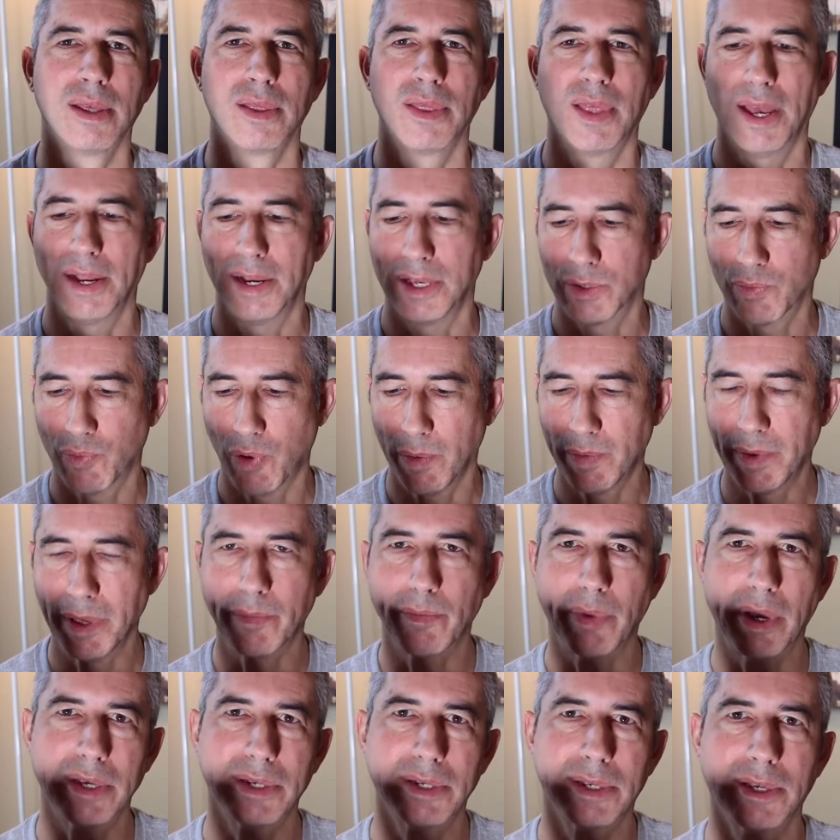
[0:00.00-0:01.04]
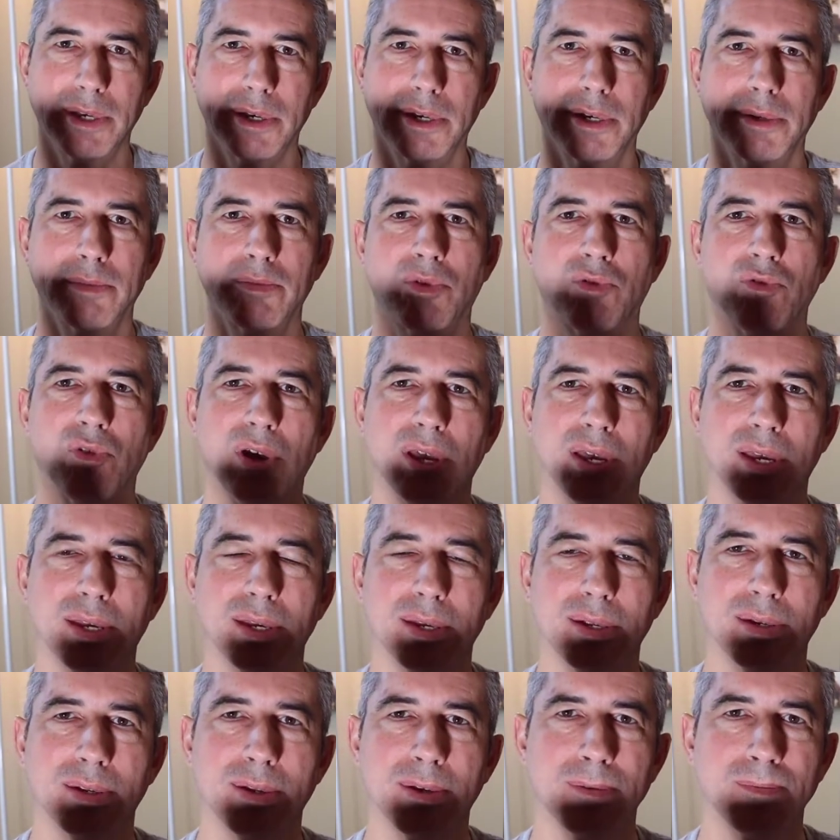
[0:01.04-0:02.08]
then it's probably best to
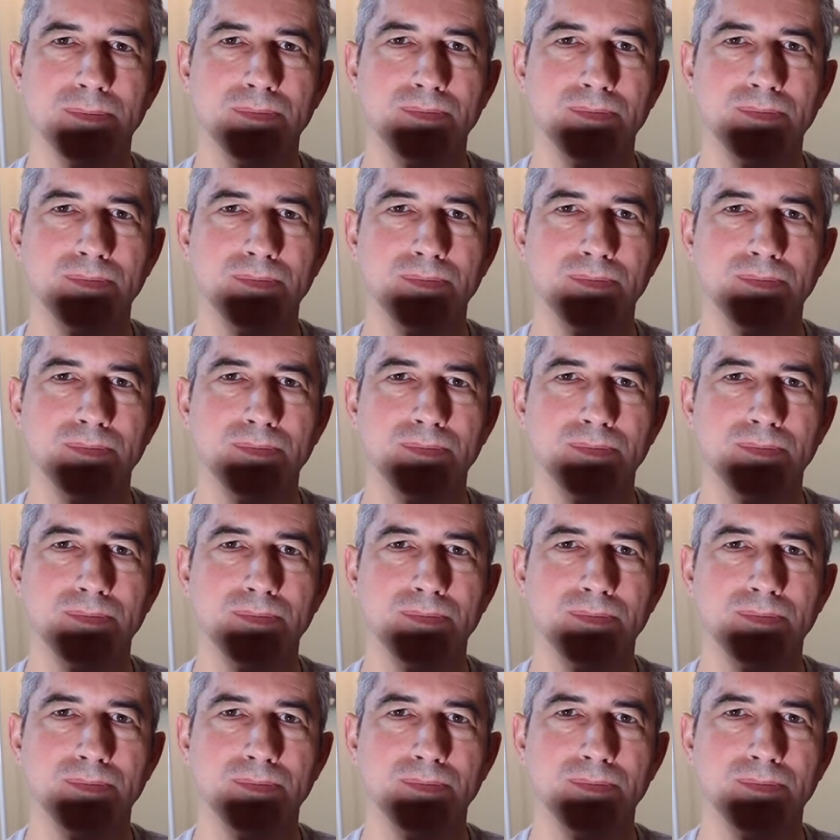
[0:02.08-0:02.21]
upgrade.